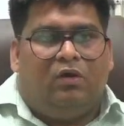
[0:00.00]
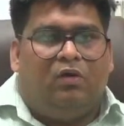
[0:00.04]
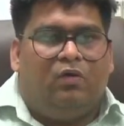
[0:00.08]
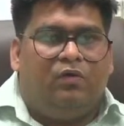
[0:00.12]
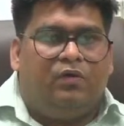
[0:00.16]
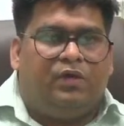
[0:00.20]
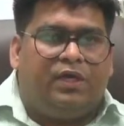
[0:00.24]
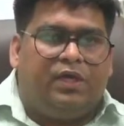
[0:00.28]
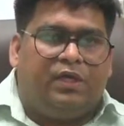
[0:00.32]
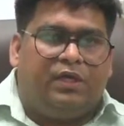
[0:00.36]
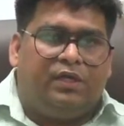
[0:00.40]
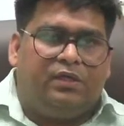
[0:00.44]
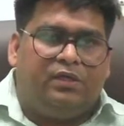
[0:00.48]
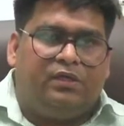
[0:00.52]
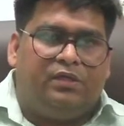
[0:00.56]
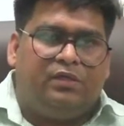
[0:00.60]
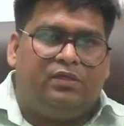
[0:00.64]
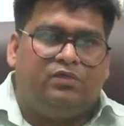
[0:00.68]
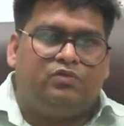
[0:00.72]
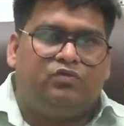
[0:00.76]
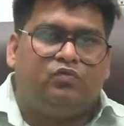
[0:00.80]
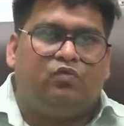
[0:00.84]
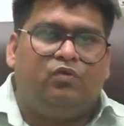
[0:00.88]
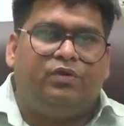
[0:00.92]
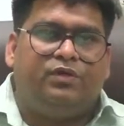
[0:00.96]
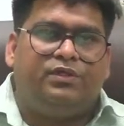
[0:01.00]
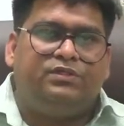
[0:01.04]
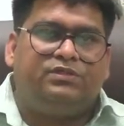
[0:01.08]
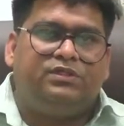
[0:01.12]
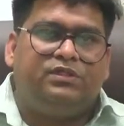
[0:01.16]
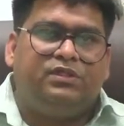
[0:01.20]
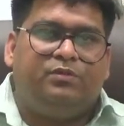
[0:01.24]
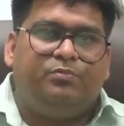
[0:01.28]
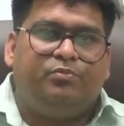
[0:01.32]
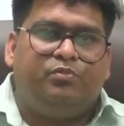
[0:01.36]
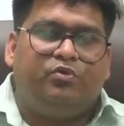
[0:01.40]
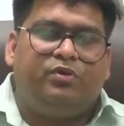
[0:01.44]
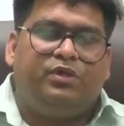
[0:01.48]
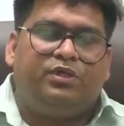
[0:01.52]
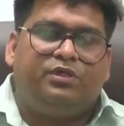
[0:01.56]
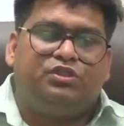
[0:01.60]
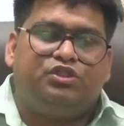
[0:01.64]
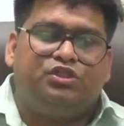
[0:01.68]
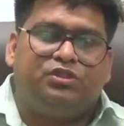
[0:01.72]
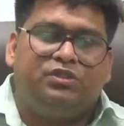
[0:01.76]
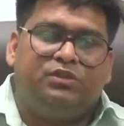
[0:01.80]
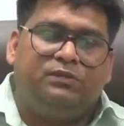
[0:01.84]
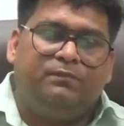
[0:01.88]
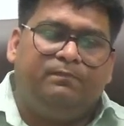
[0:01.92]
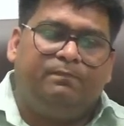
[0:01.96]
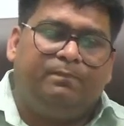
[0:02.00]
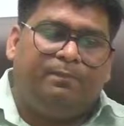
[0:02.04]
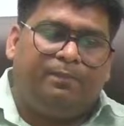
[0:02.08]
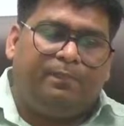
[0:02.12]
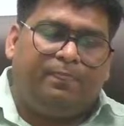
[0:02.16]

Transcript: Okay, so what is the reproduction?